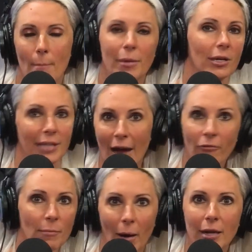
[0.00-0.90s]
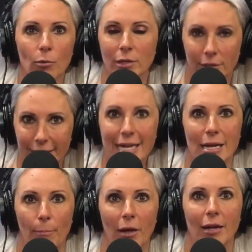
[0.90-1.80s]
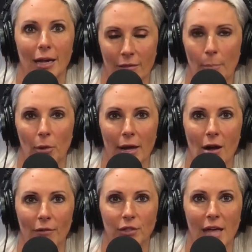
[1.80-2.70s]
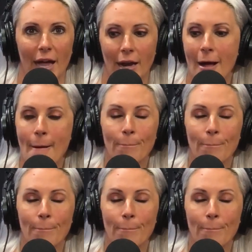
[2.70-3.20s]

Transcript: because everybody was deep in the playoffs then.